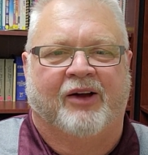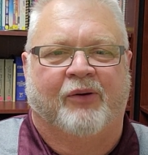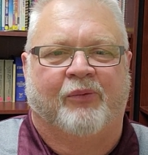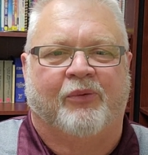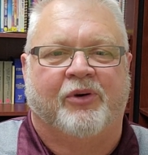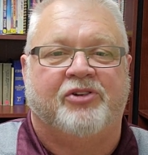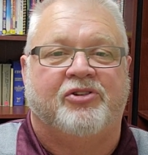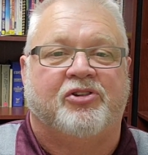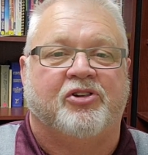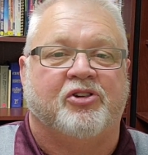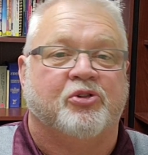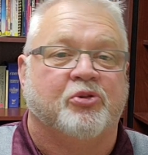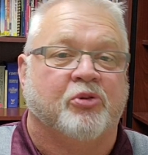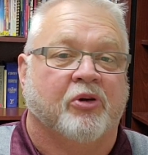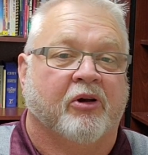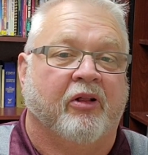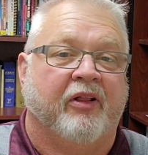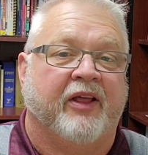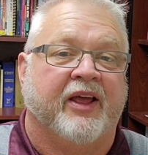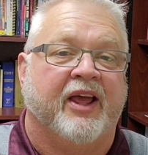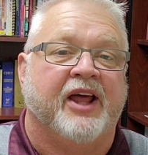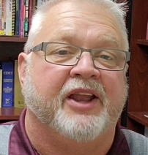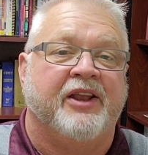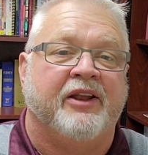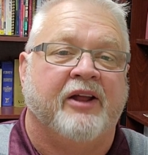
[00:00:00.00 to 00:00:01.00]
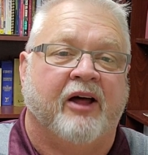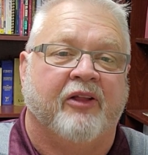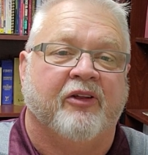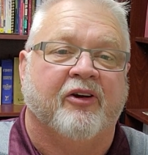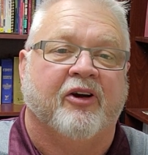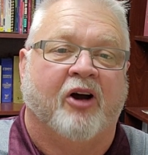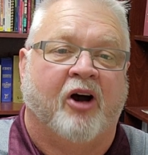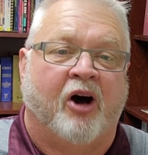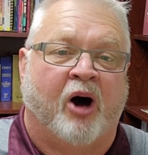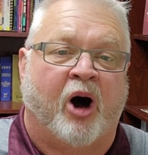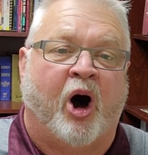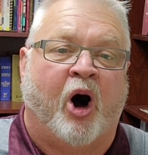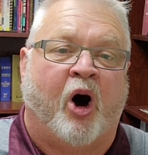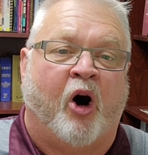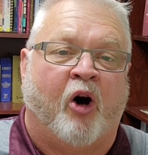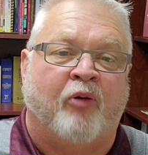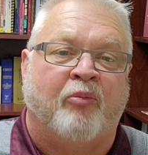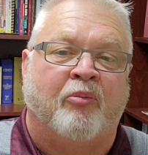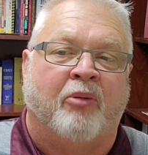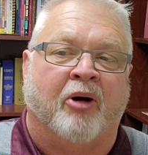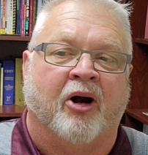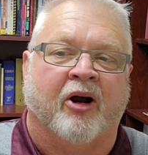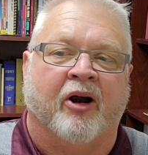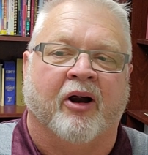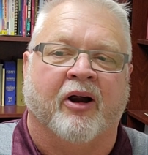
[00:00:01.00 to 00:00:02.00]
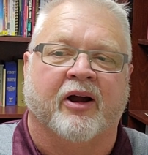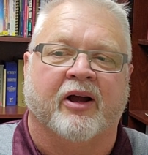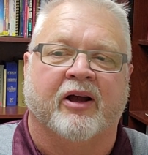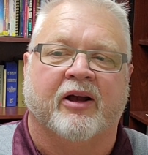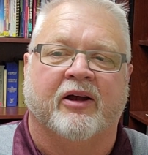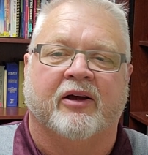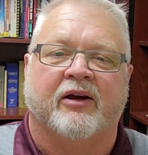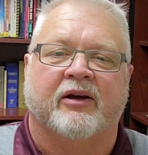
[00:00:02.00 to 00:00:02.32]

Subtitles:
which is really another hallmark